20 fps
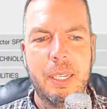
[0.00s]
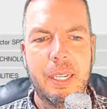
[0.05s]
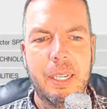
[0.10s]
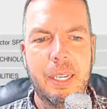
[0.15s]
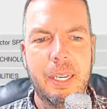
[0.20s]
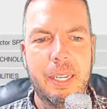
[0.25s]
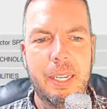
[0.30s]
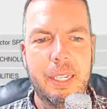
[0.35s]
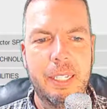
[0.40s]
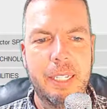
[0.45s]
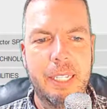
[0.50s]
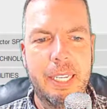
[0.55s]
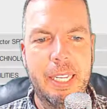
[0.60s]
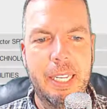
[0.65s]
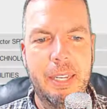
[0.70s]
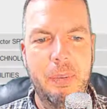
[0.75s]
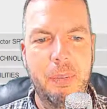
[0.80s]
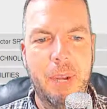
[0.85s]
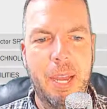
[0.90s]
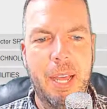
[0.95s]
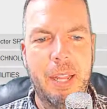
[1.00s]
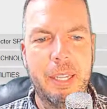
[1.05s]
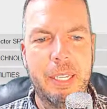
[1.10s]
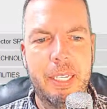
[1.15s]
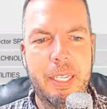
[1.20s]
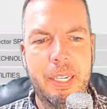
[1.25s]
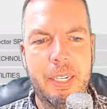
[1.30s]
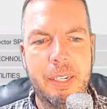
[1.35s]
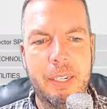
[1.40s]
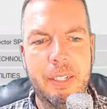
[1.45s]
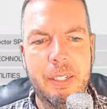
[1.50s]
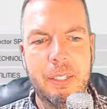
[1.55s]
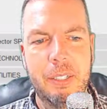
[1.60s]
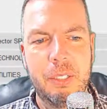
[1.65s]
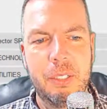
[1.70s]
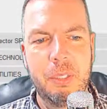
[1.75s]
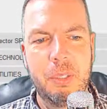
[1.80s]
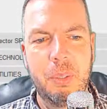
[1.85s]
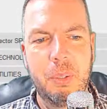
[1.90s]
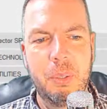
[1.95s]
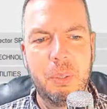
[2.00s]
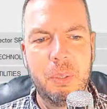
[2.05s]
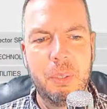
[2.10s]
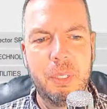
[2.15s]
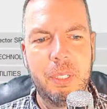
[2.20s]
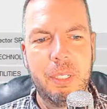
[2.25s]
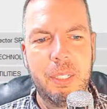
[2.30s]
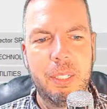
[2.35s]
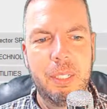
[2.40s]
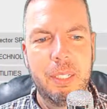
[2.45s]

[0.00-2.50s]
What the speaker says: Again, rally here, sold.